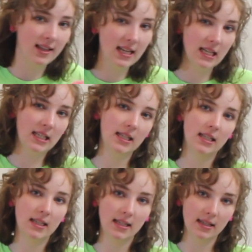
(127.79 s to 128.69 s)
I think since
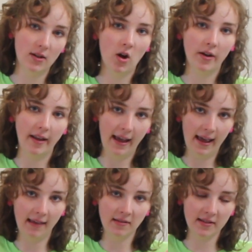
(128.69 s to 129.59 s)
it's on a
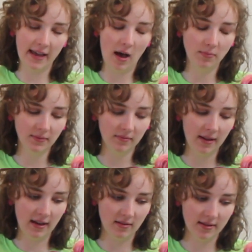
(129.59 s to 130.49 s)
scalp
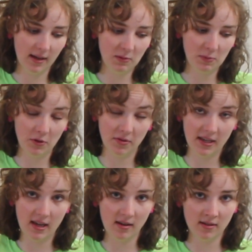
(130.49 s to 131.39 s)
and scalps produce
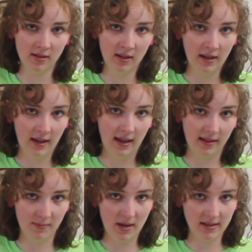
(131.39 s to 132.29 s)
heat, it
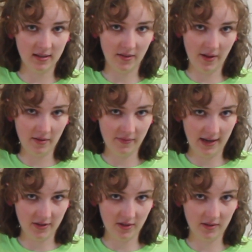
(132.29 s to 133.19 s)
makes it develop
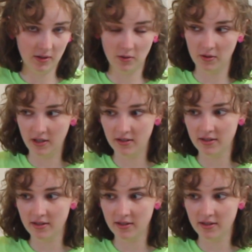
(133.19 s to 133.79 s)
faster, according